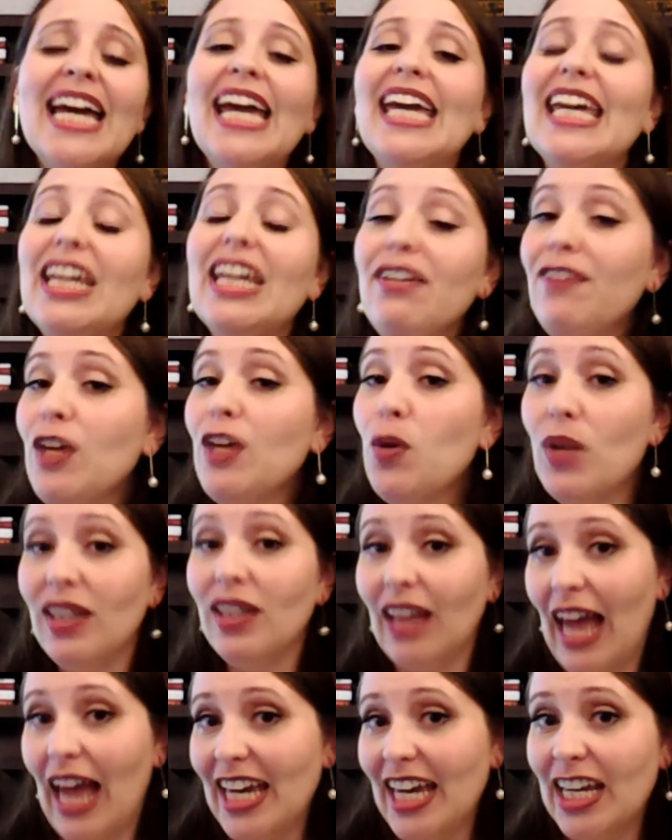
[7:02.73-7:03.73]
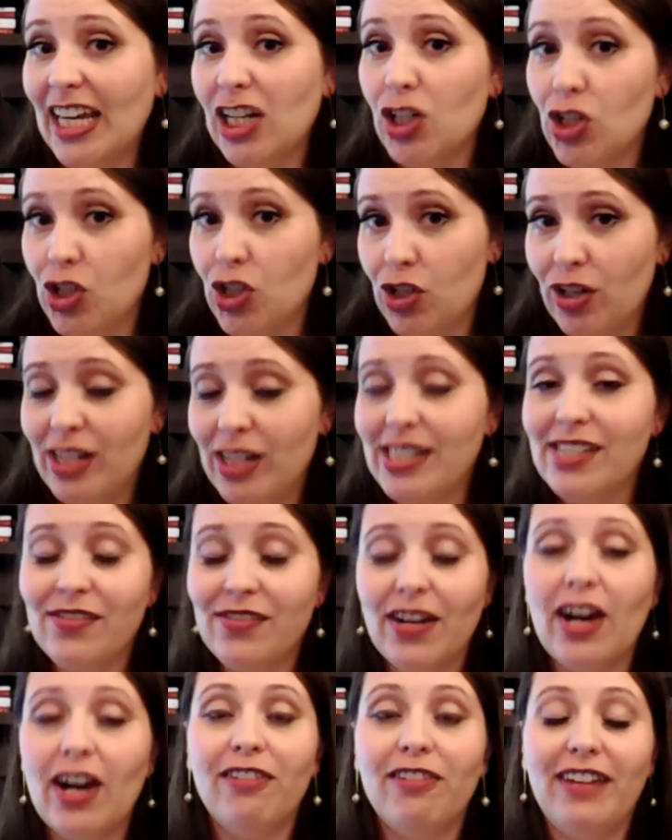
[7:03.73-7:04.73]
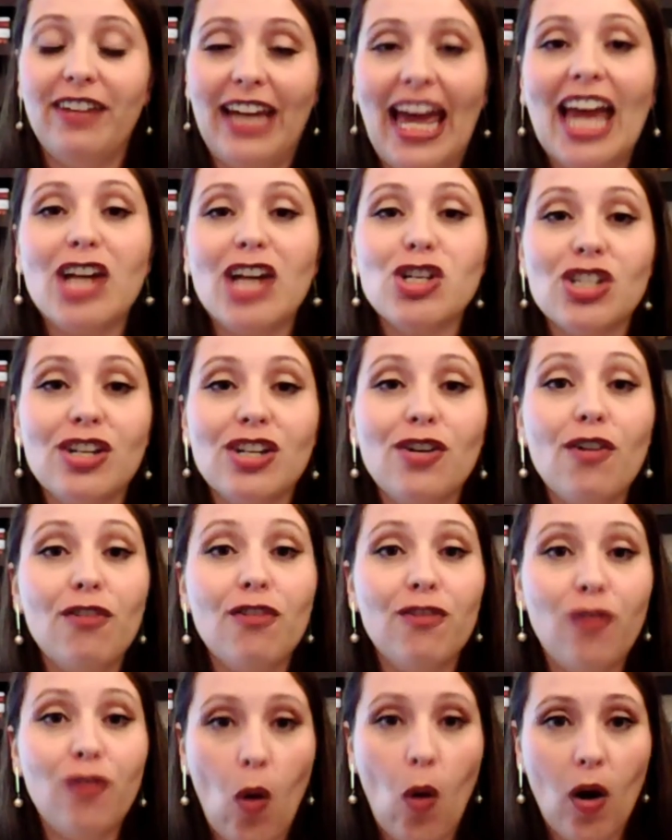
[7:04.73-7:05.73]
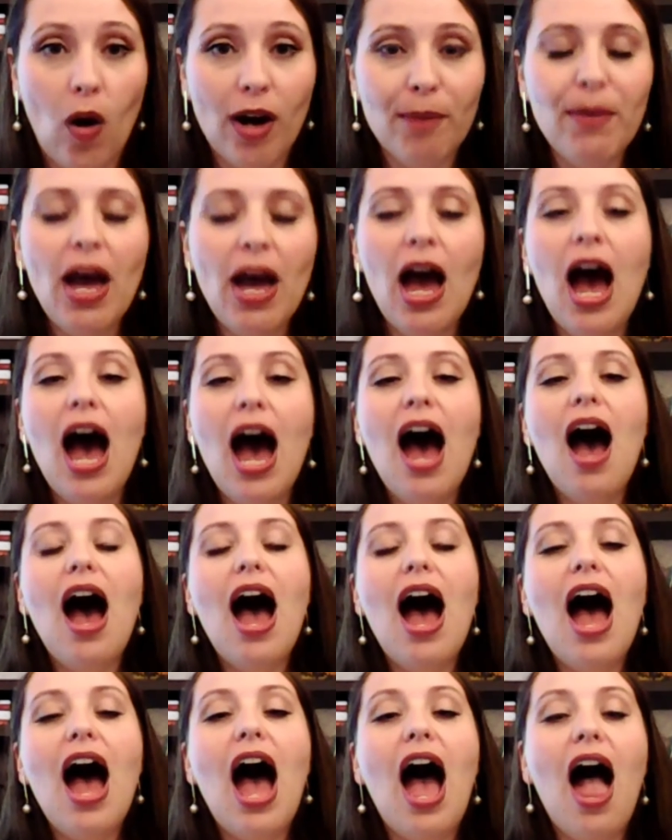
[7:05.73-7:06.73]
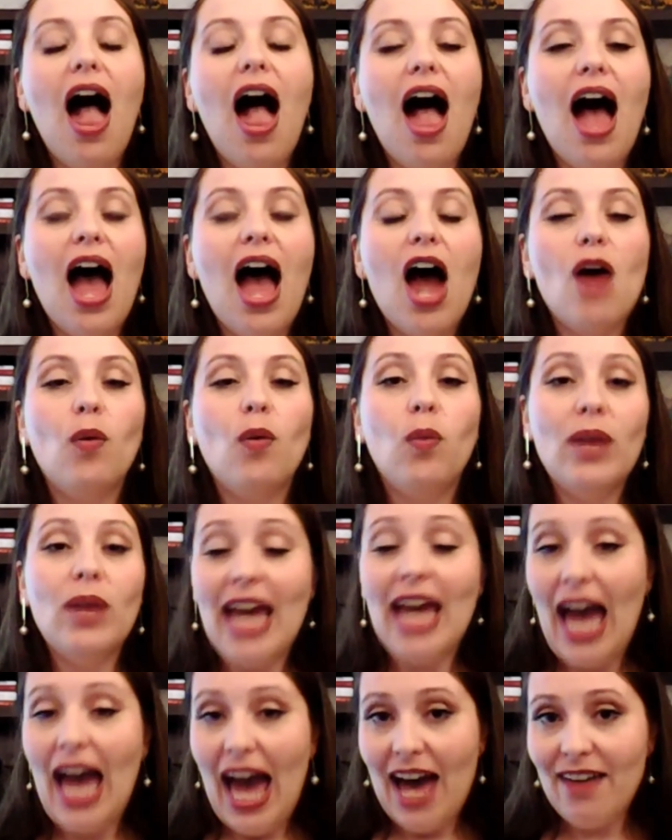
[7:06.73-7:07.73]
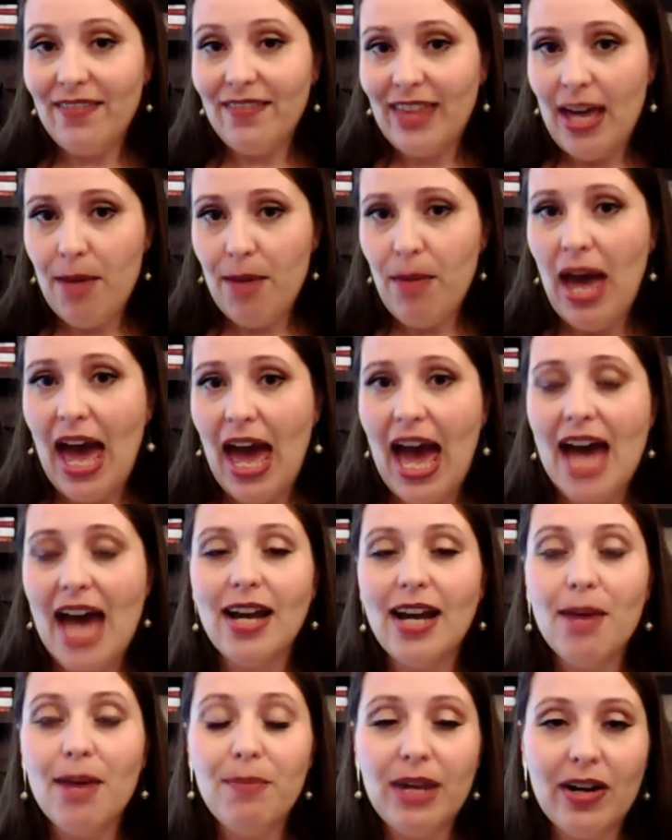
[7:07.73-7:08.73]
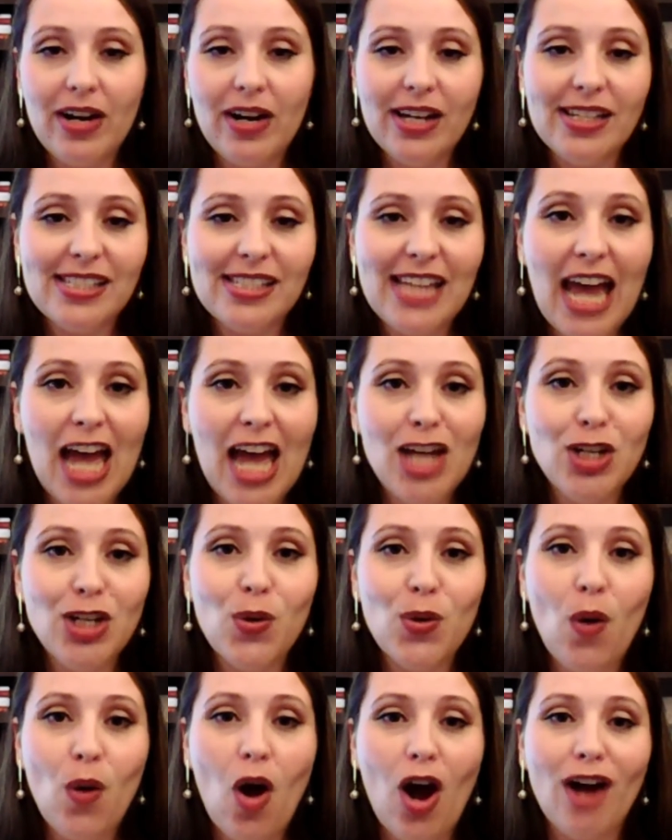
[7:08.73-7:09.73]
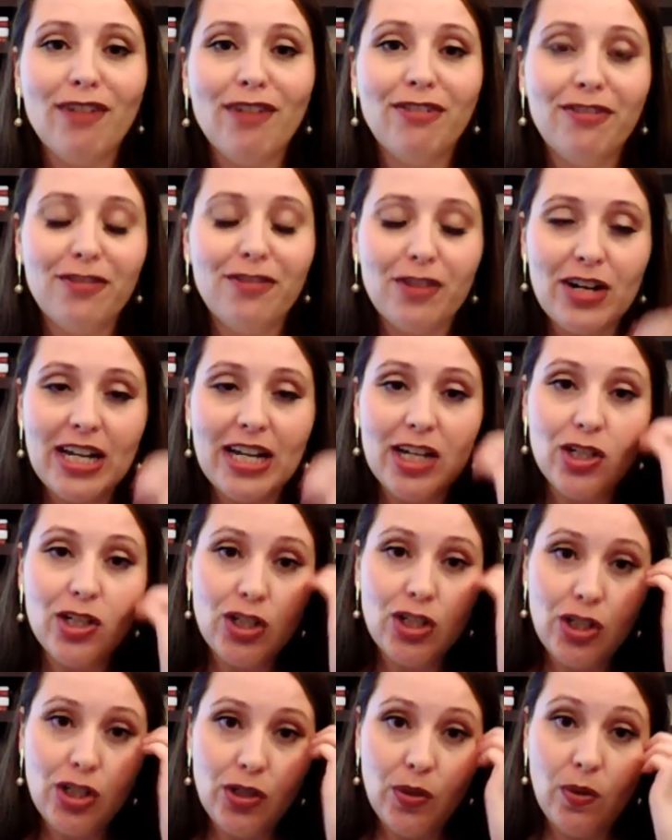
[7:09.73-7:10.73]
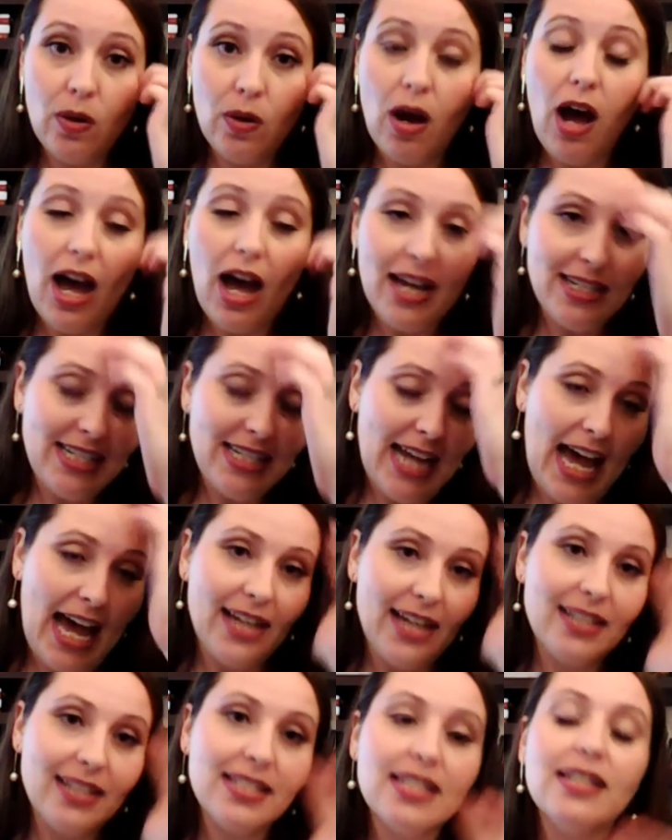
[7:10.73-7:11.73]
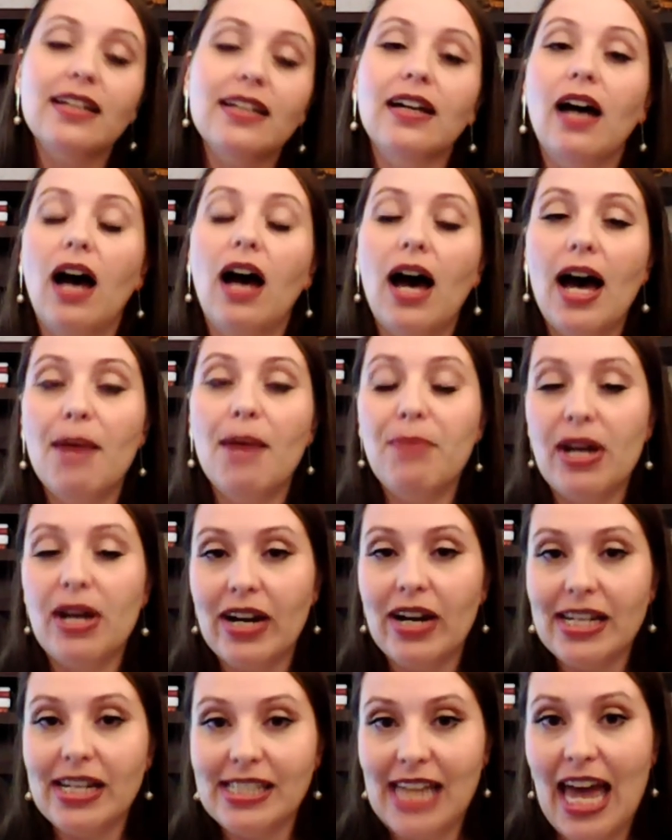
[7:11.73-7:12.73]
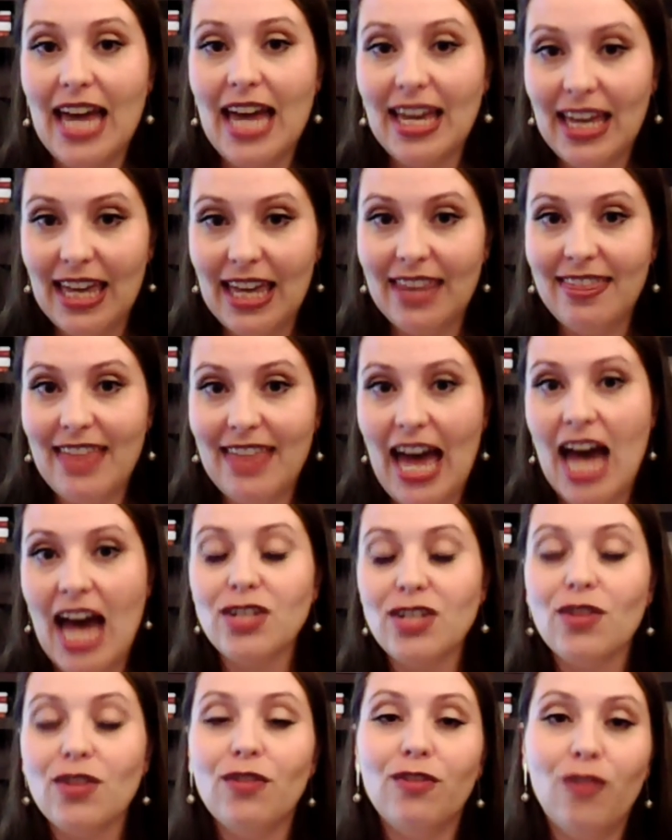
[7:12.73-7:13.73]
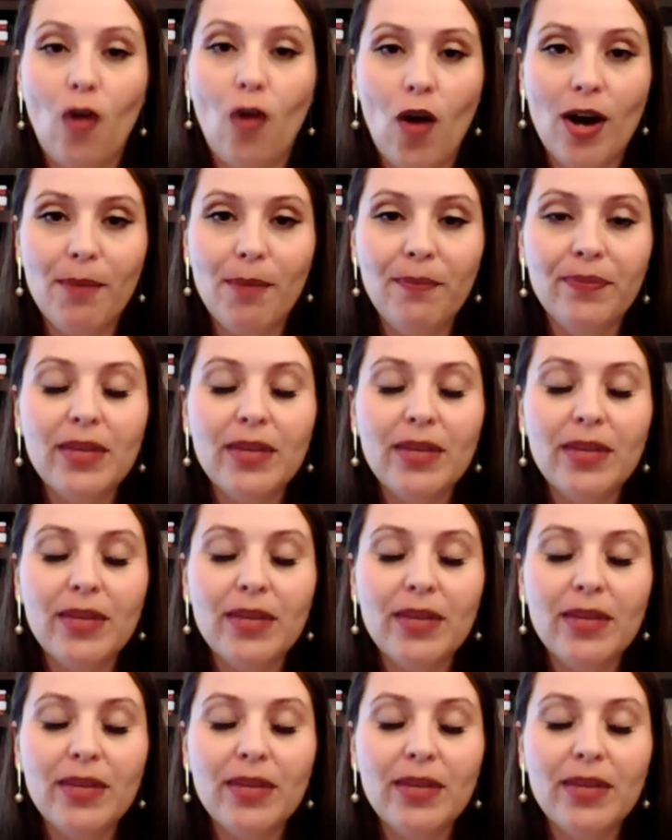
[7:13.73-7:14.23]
If you would like an insurance verification form, we have them at Amerix, and you are free to contact Amerix and get that form.